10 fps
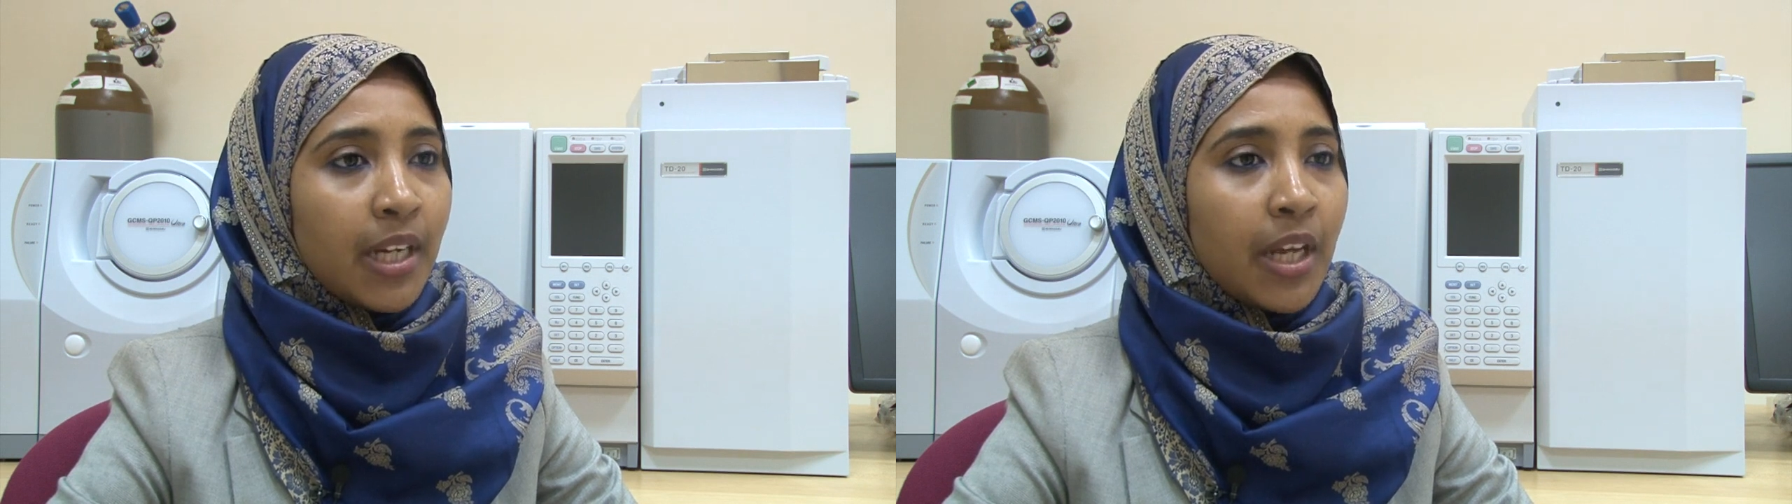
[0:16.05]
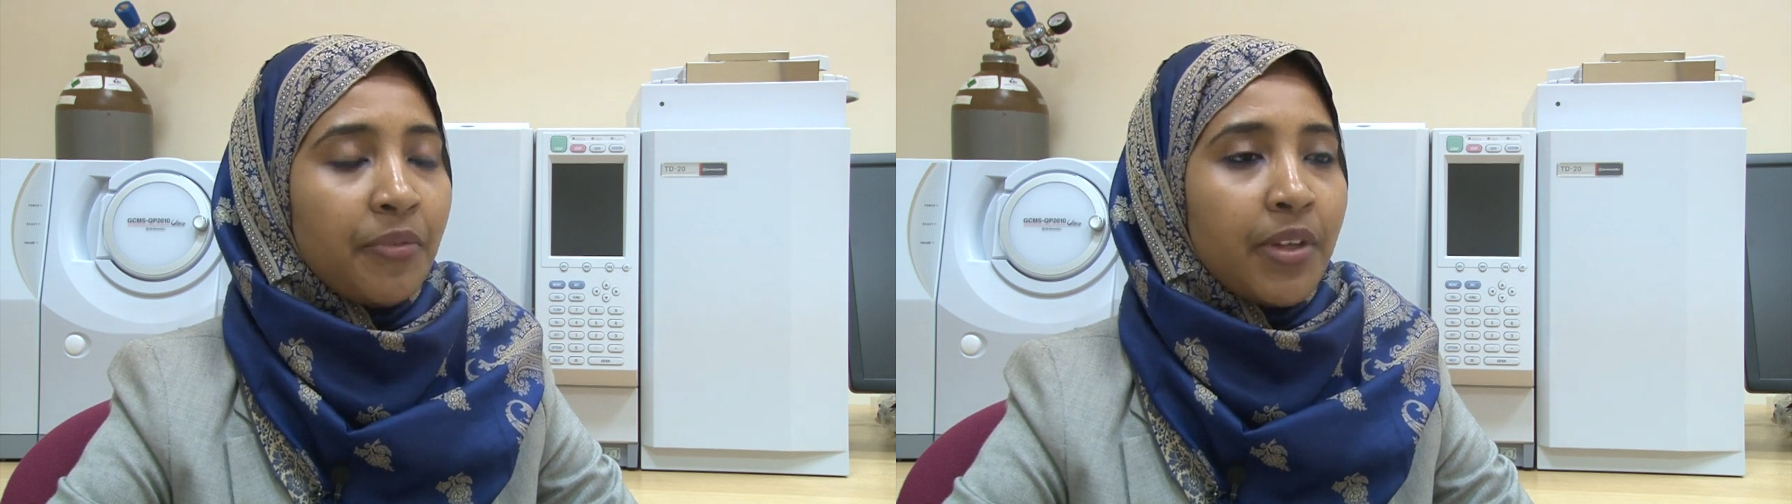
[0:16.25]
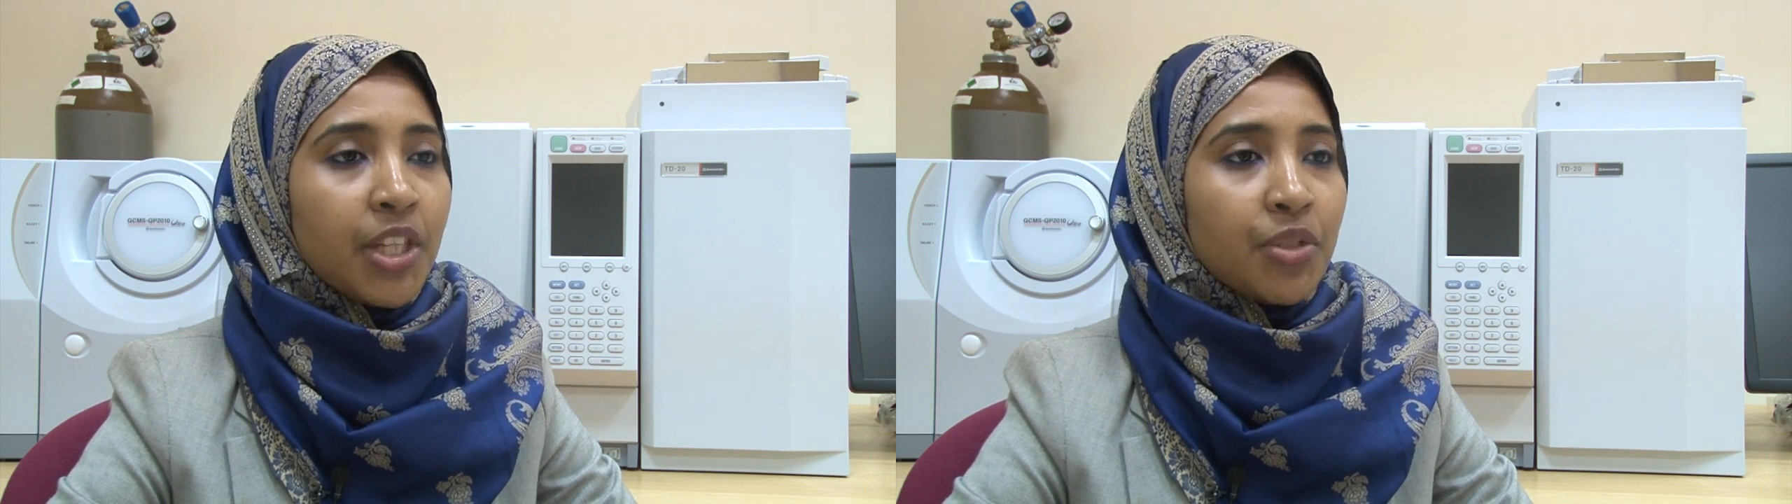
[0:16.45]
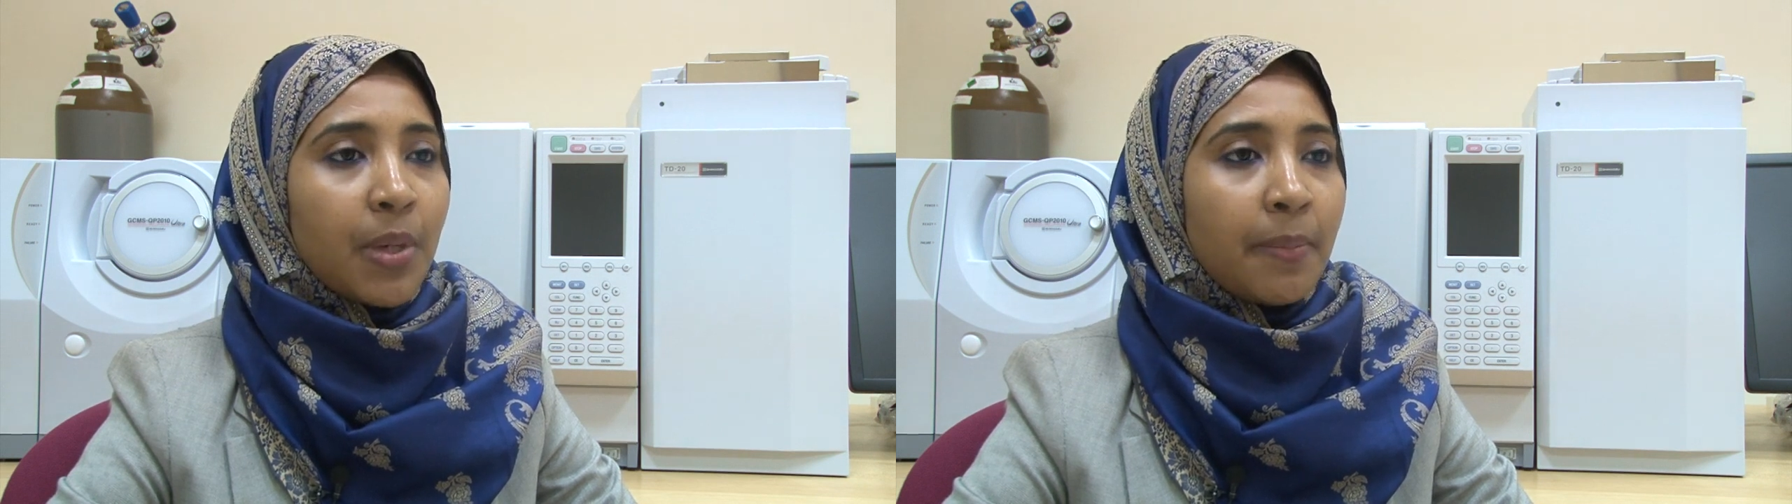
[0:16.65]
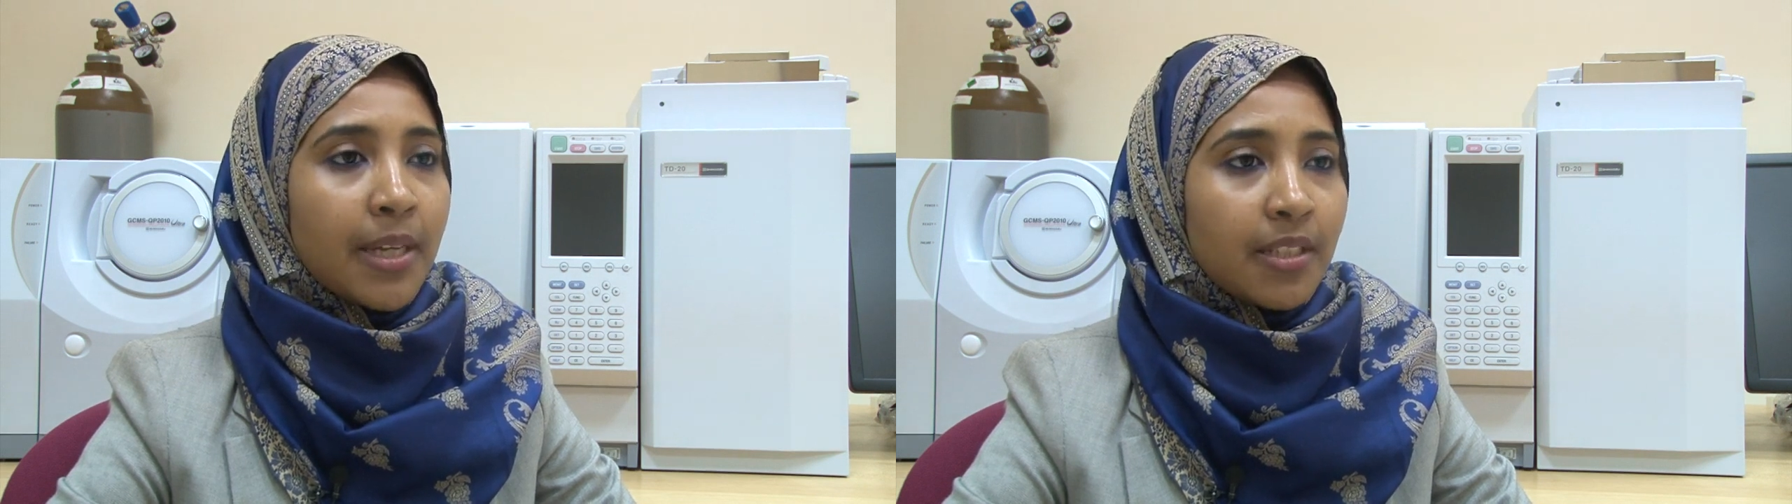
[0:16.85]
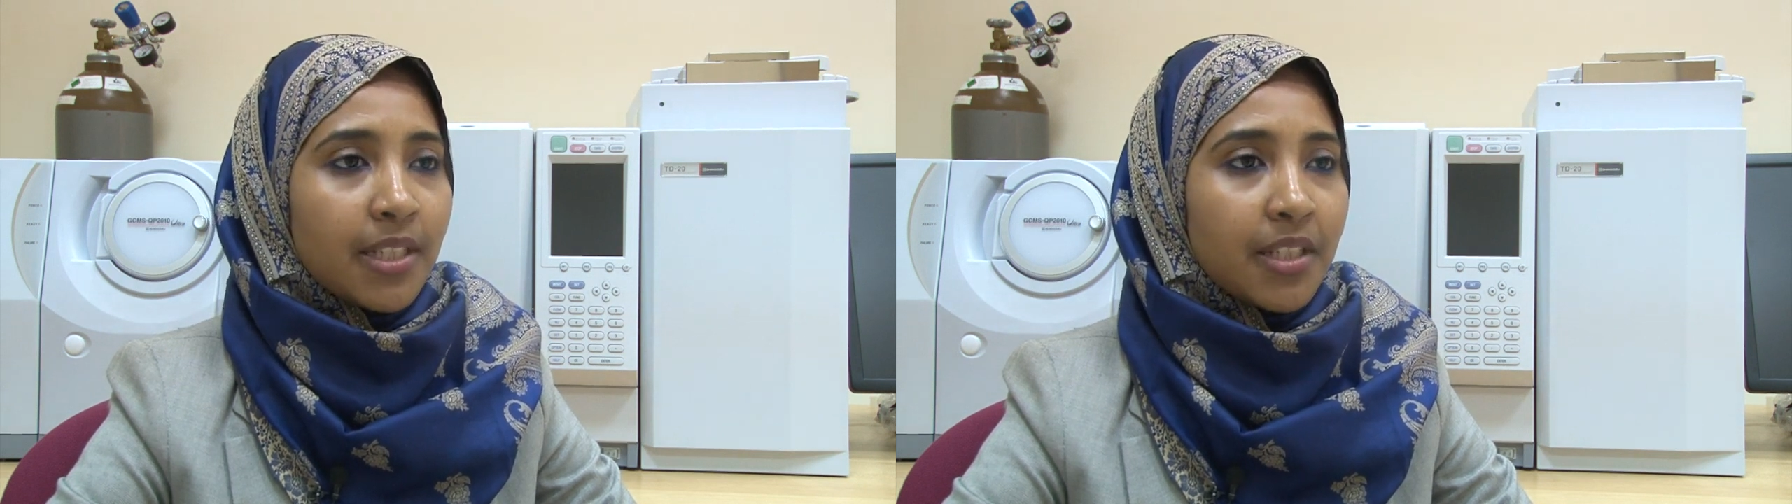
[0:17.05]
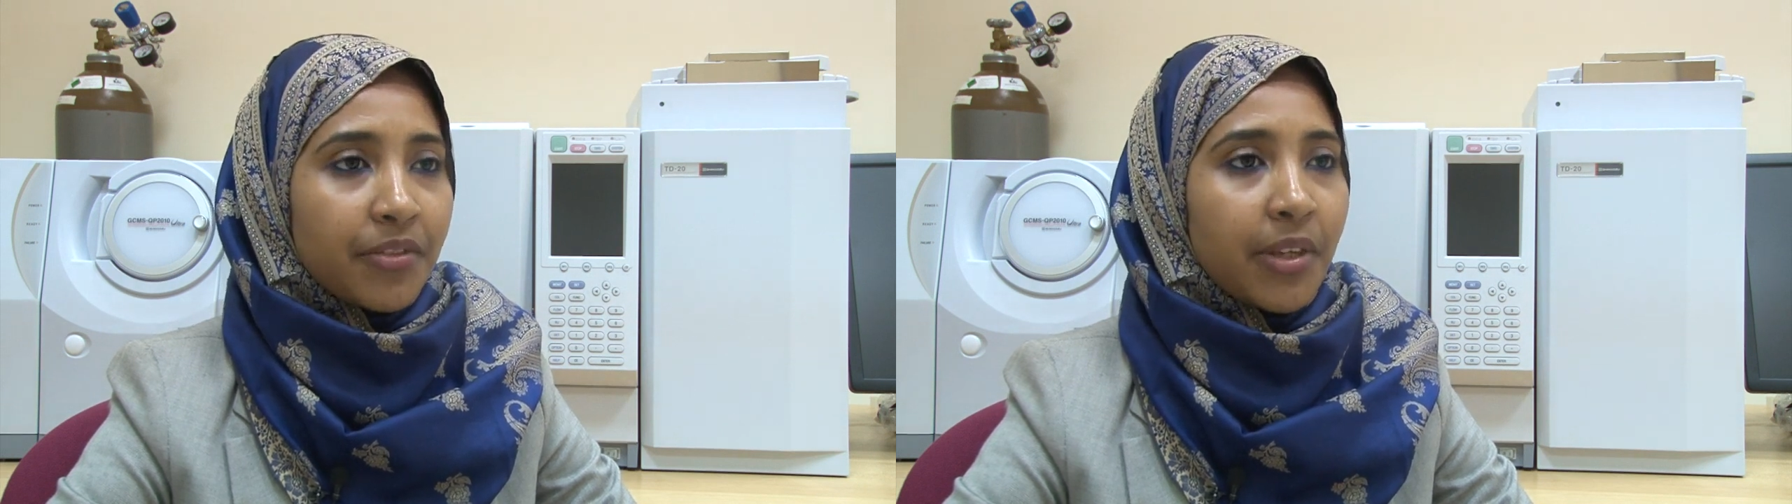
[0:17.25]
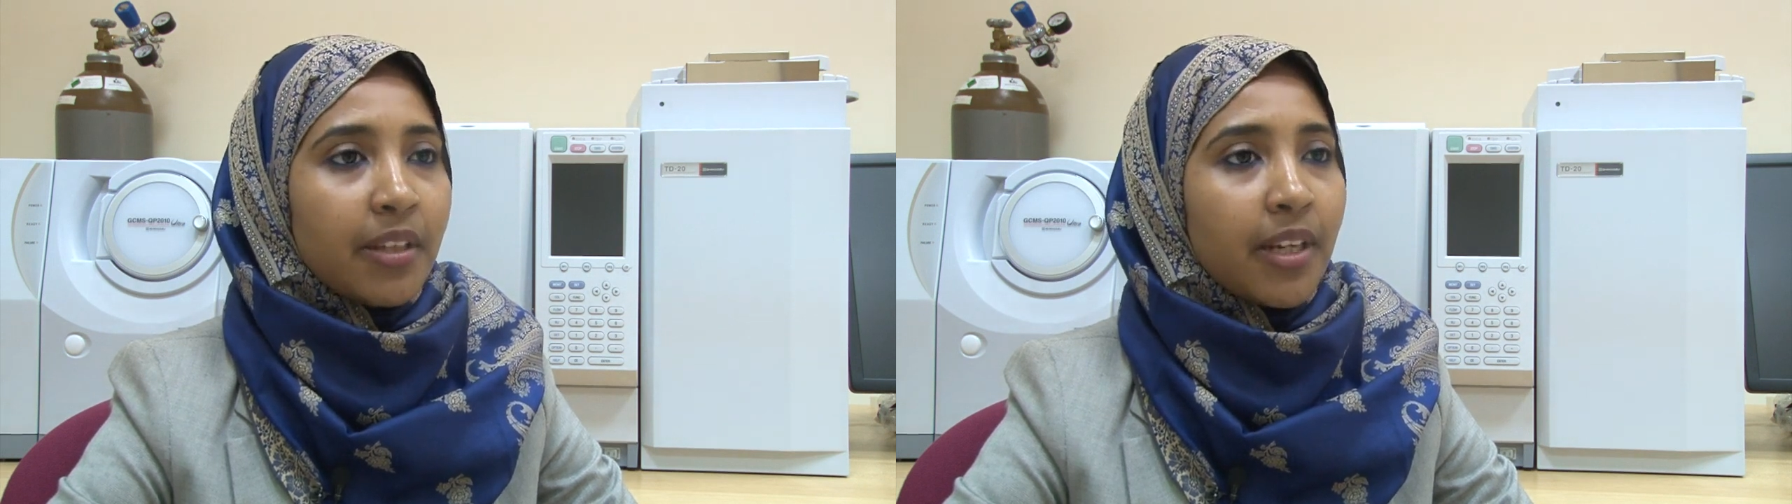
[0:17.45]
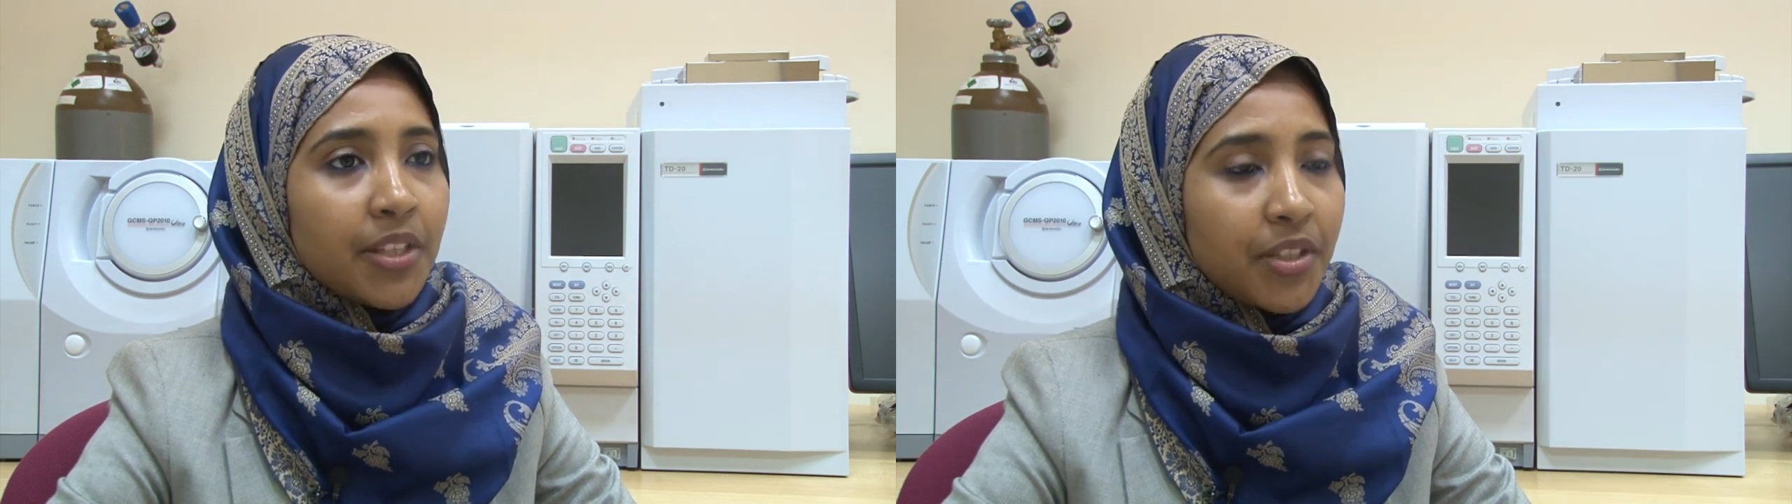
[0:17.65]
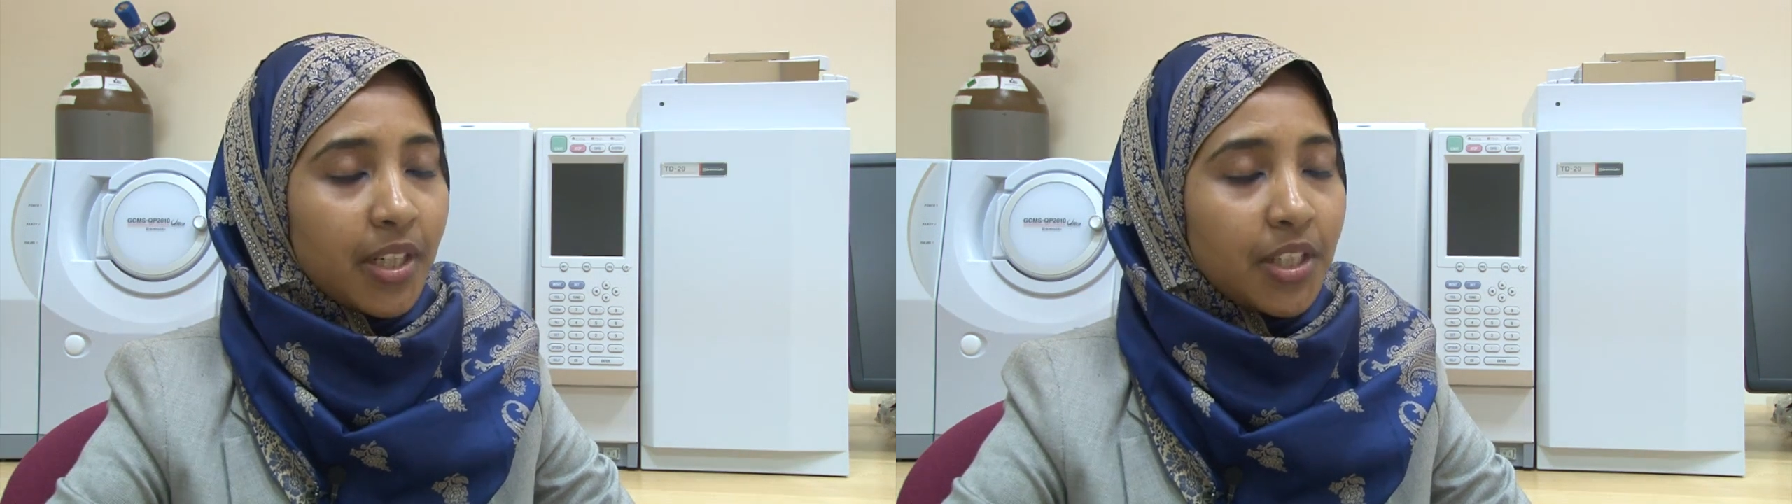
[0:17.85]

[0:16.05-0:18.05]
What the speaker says: I finished my master's degree in electrical